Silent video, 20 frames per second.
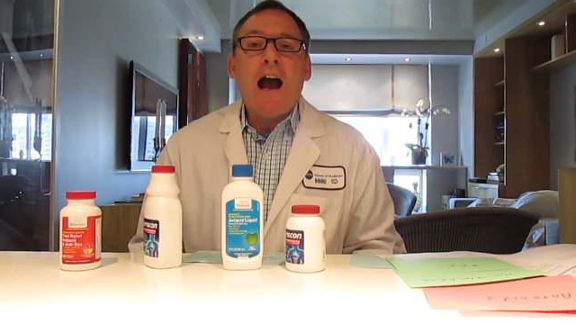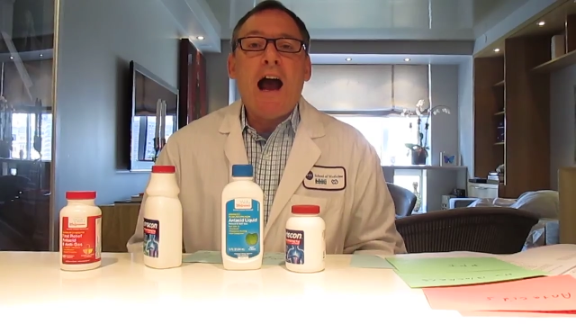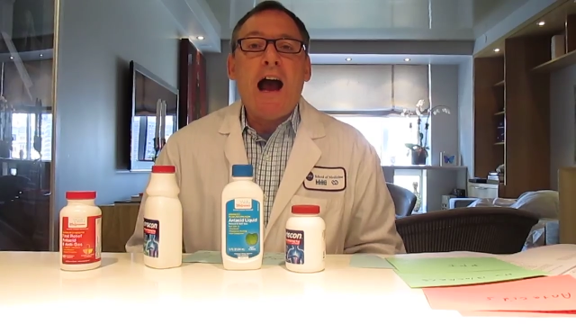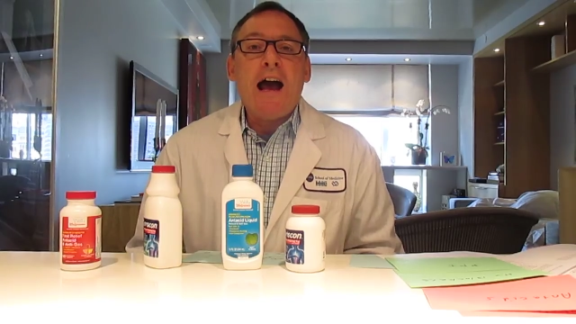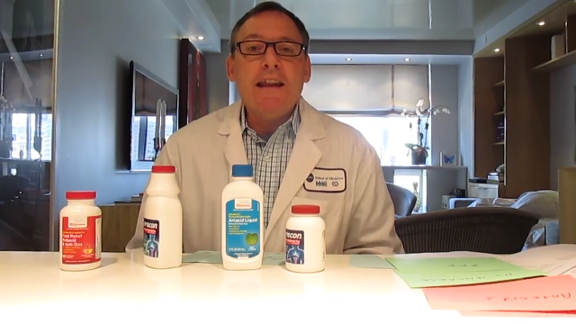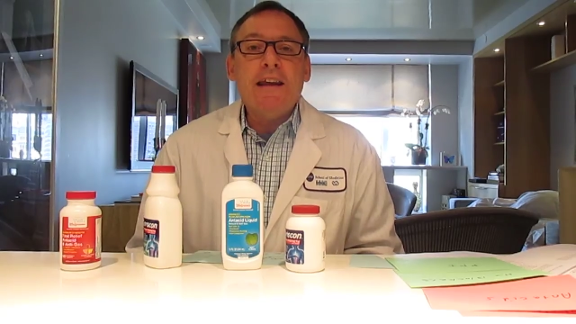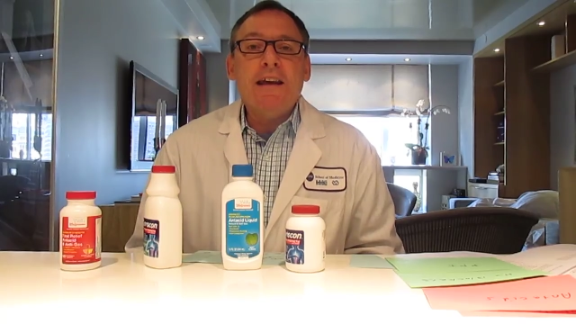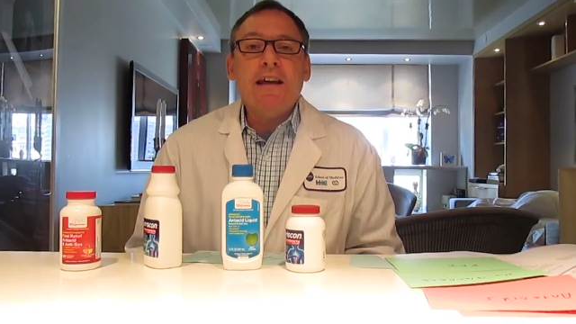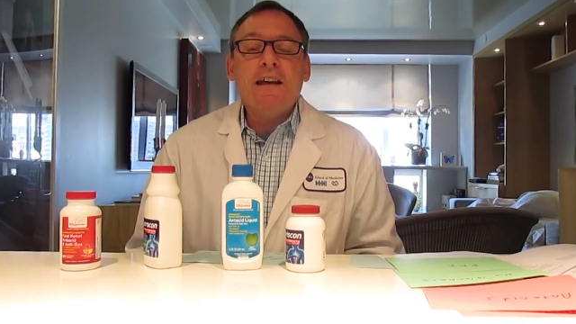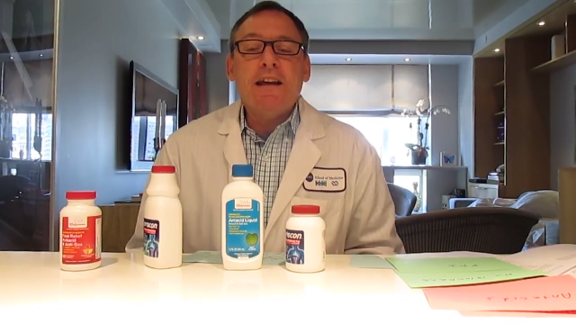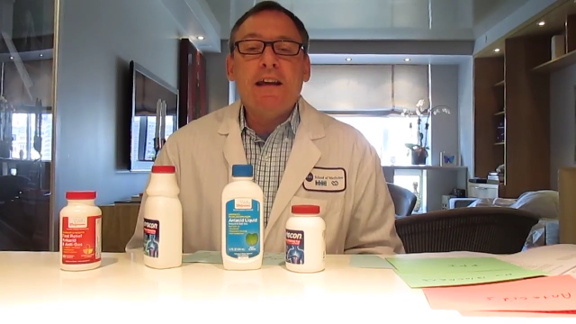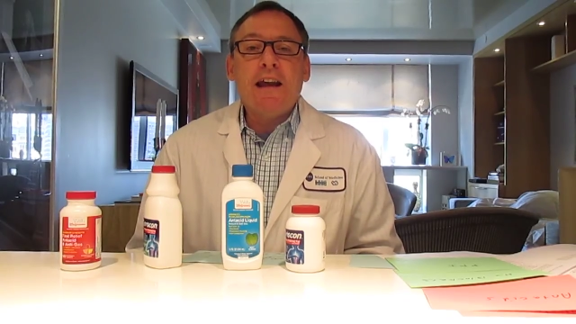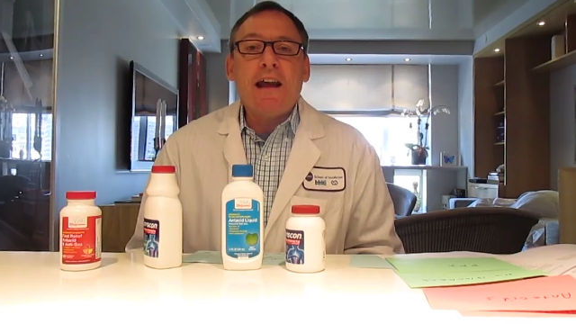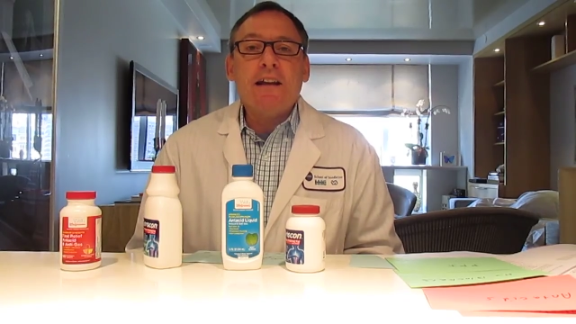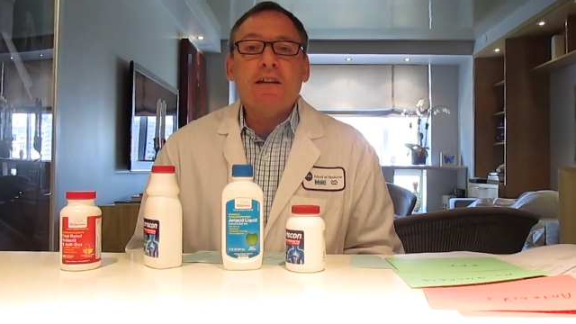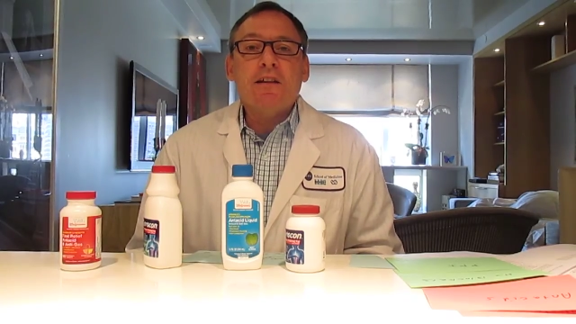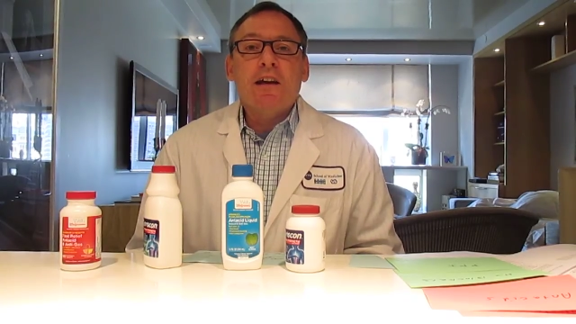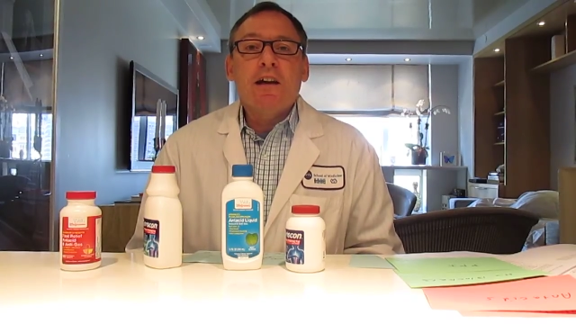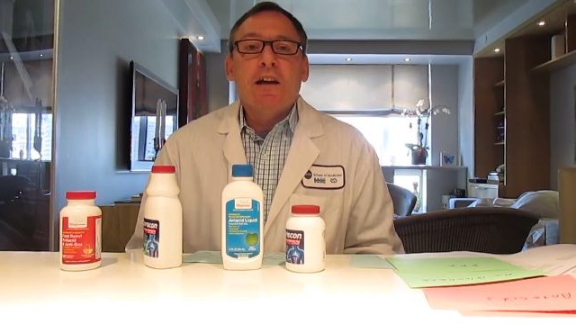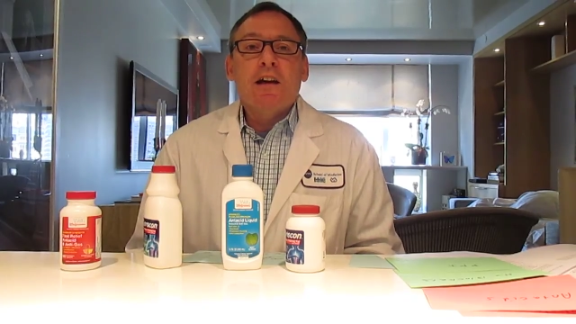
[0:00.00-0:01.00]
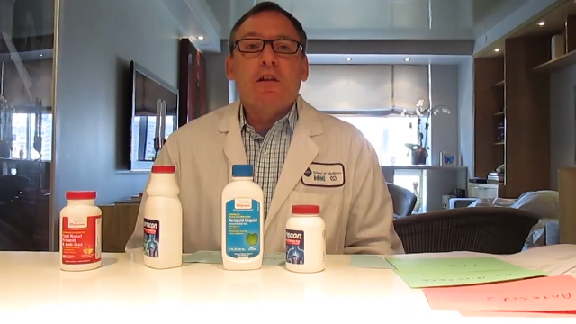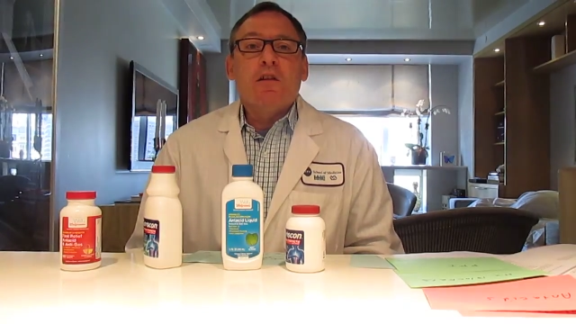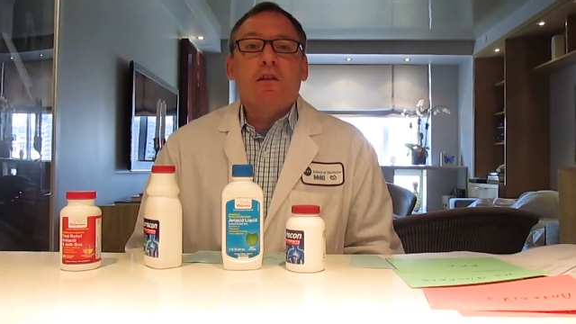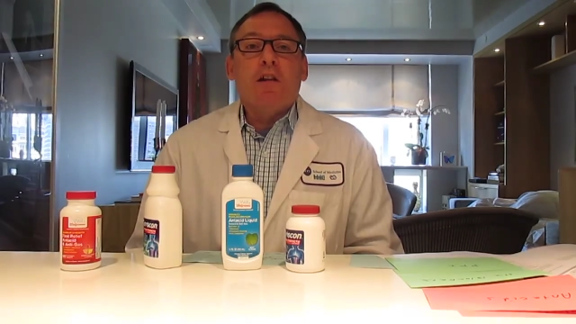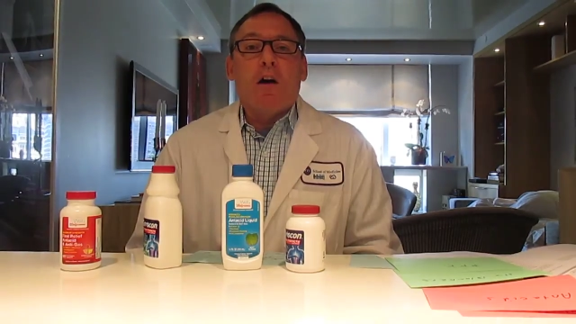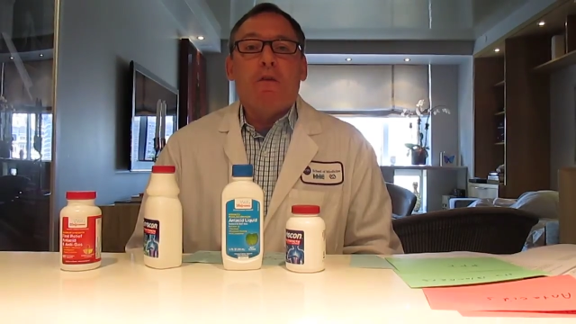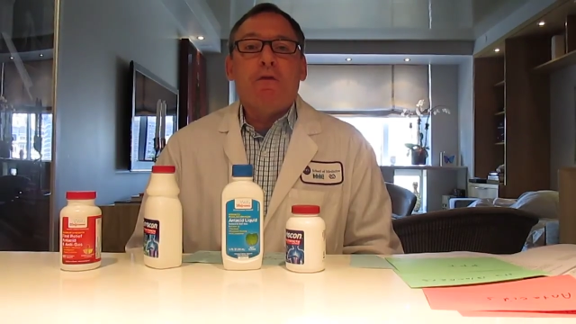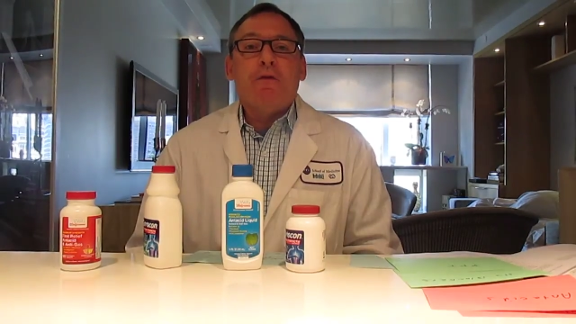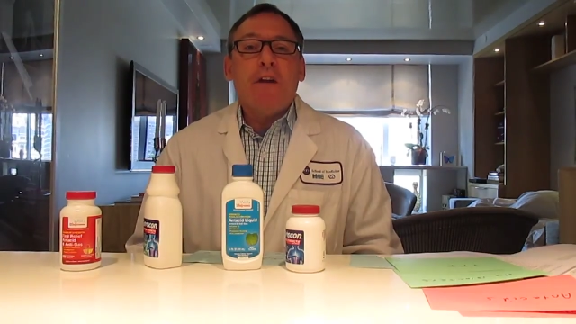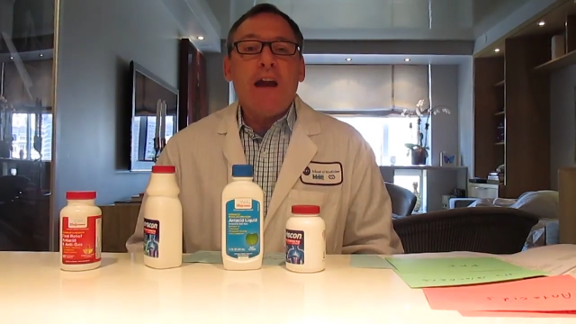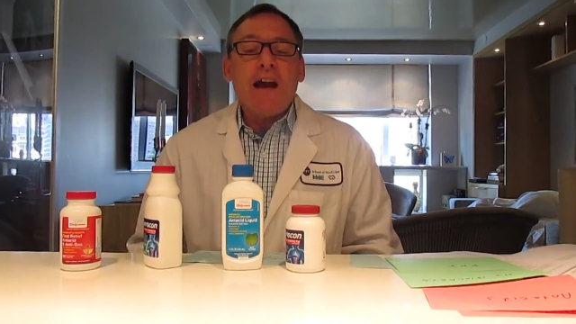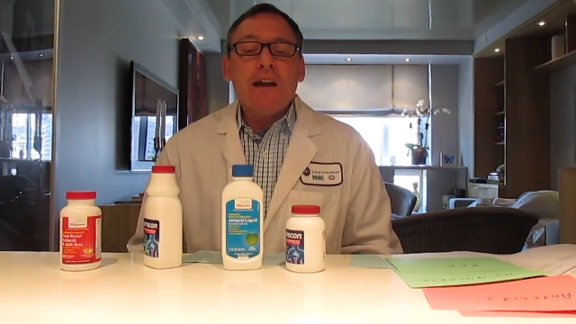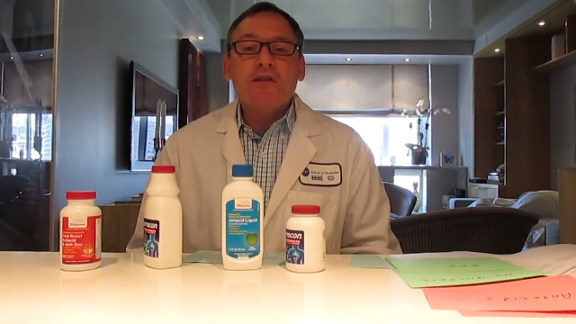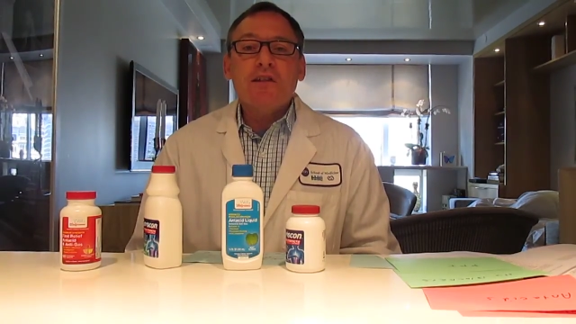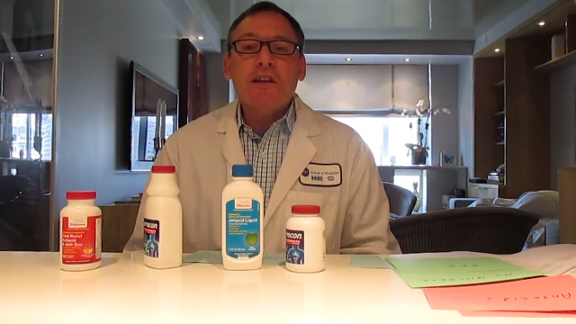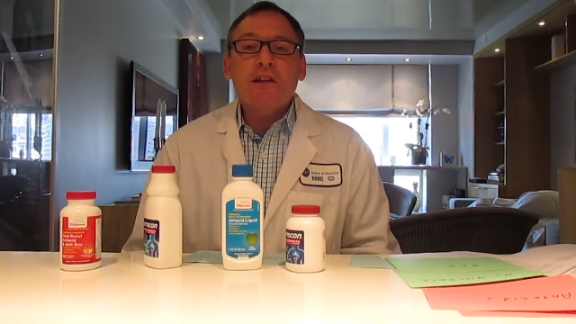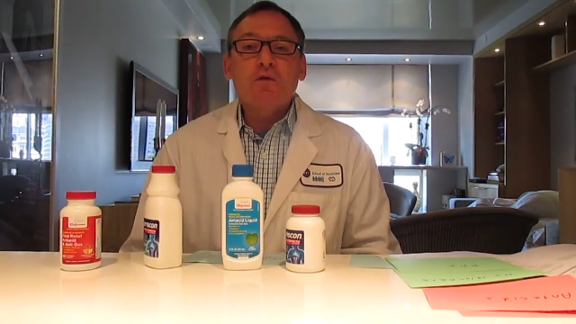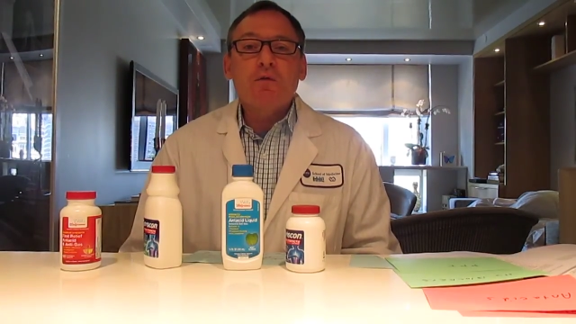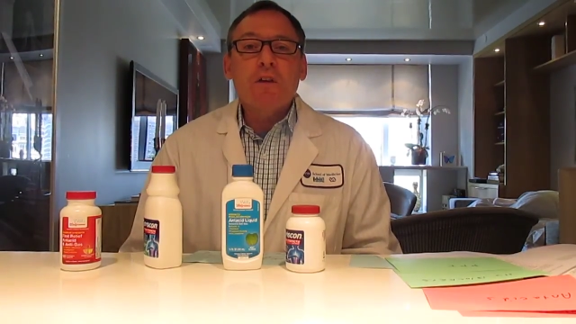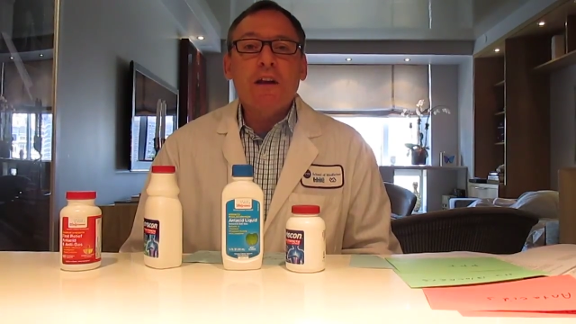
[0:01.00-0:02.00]
How do you get the
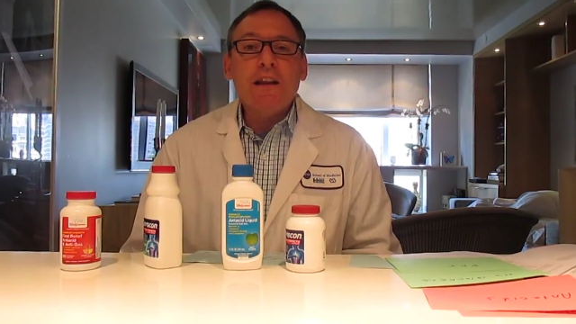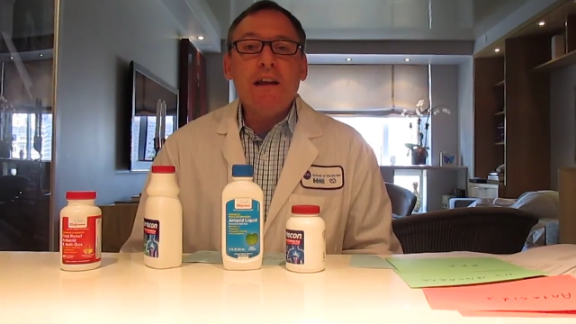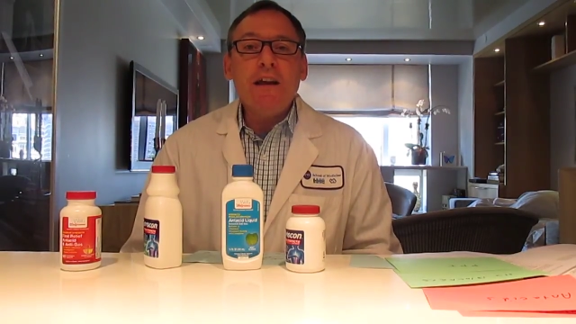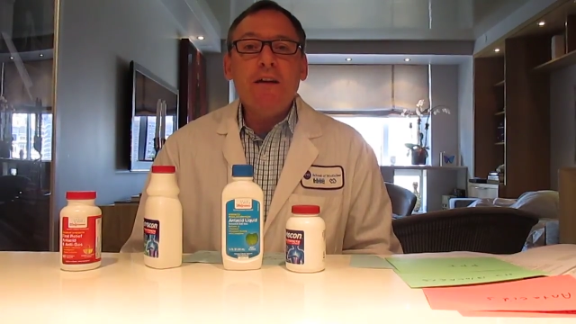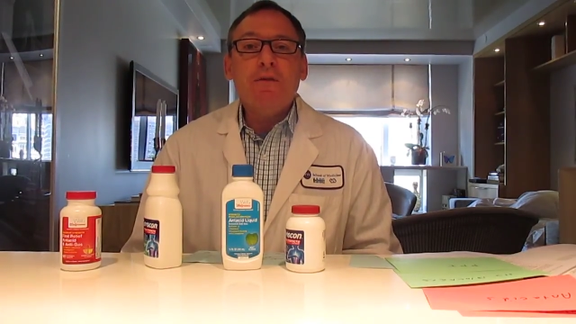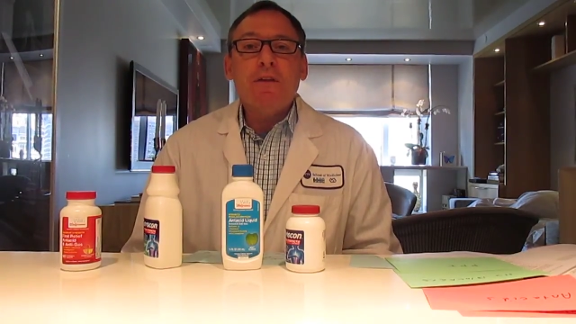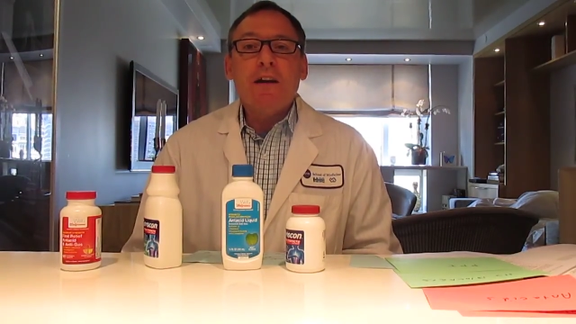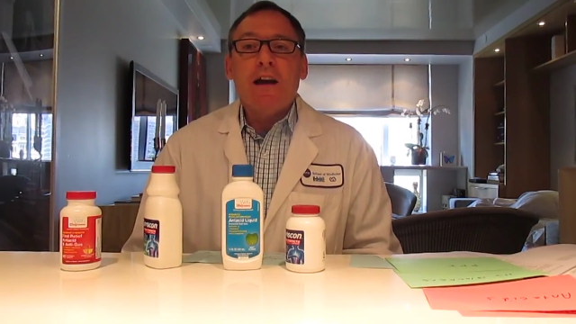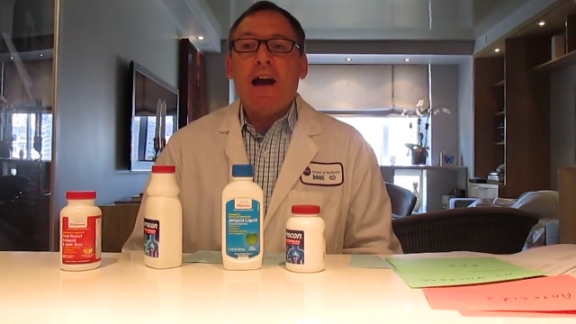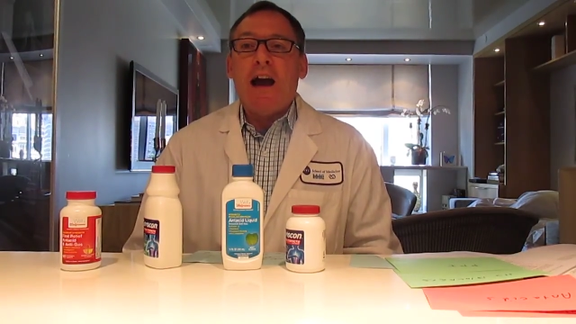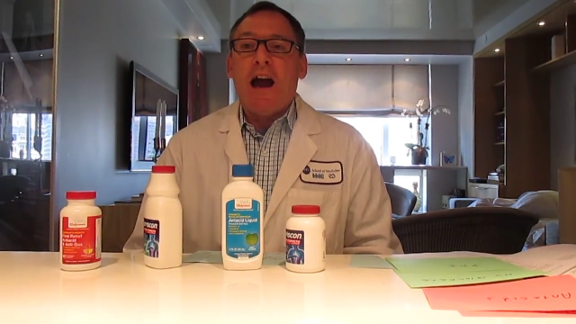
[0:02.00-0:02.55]
fastest relief